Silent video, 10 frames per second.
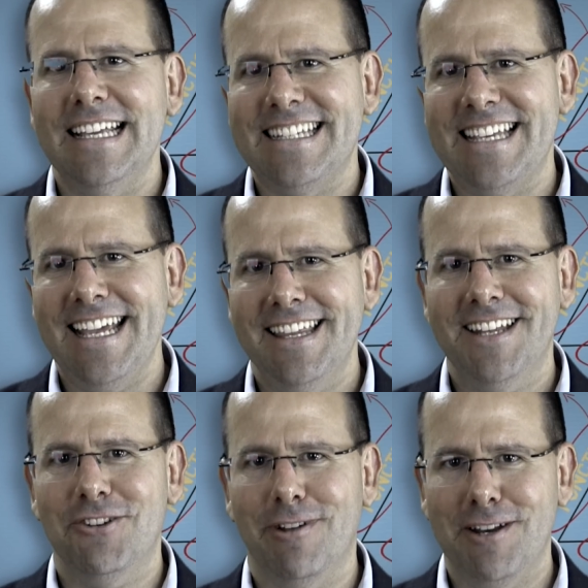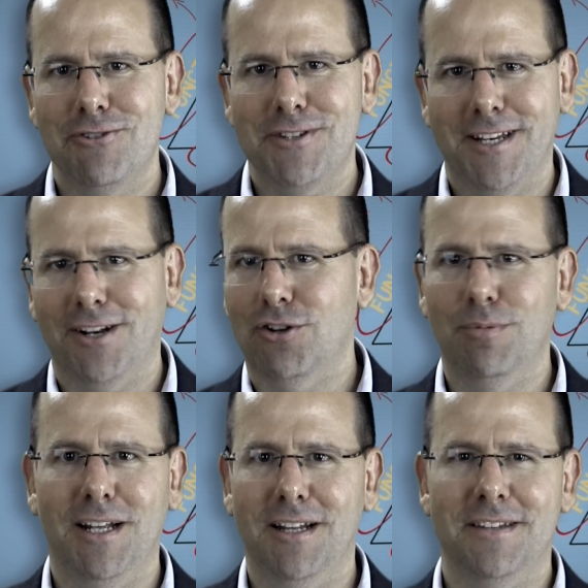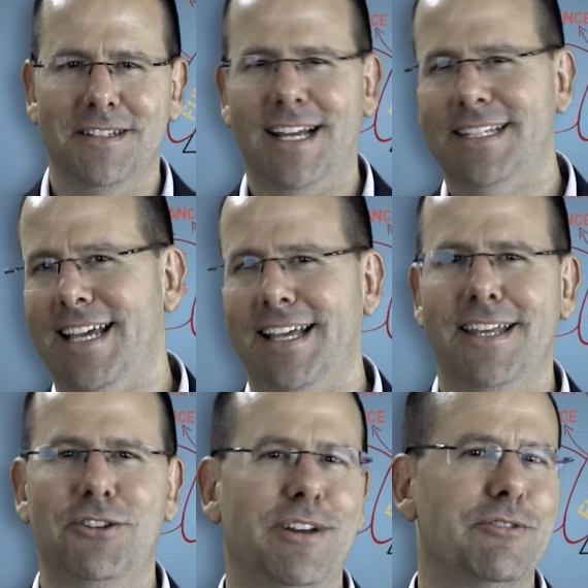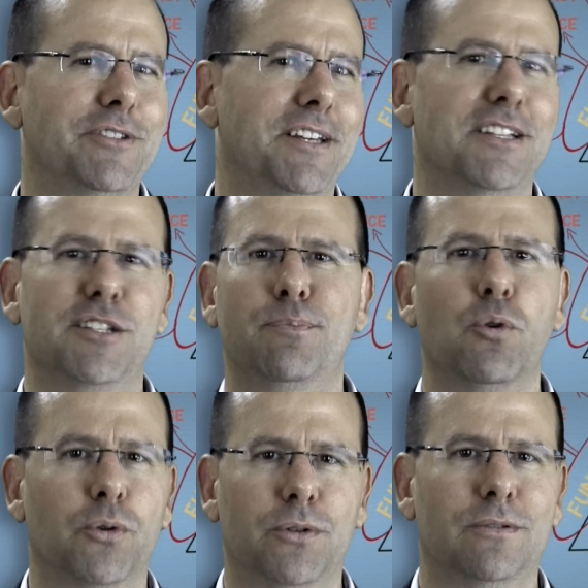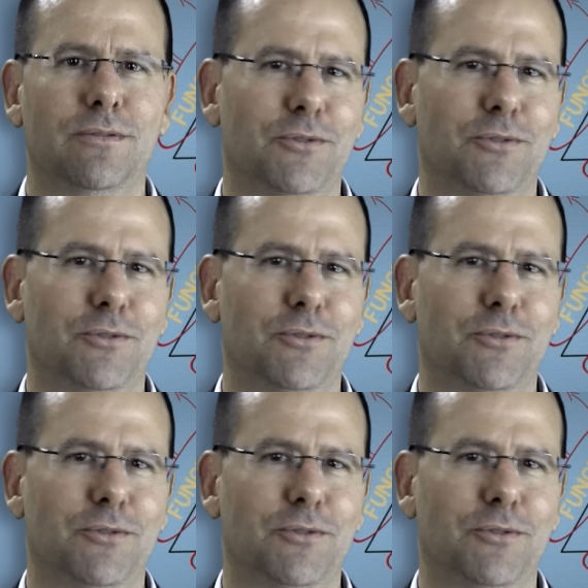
Saying that you're interested in global health is like saying that you're interested in sport